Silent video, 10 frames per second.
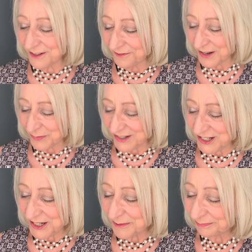a fun one
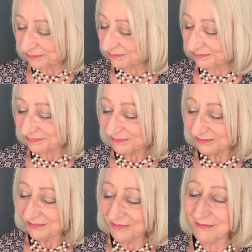too.
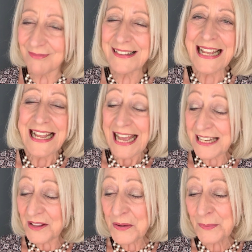
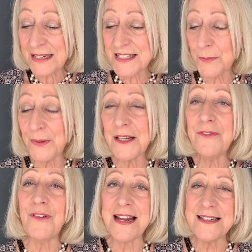Another one is to bring a
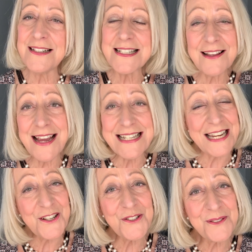friend and a side
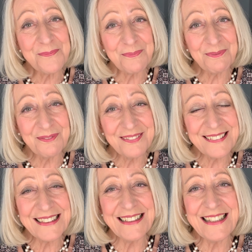dish.
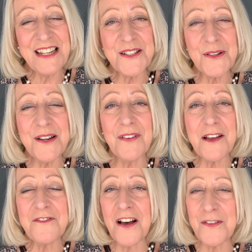You know, so
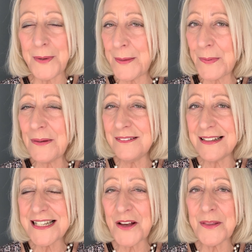invite five people,
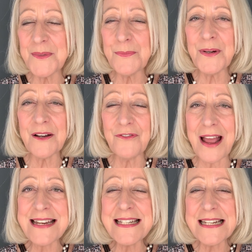tell them to bring a
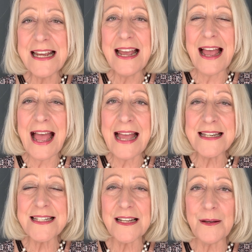friend
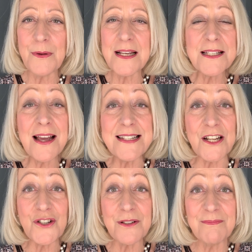and a side
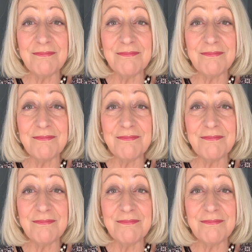dish,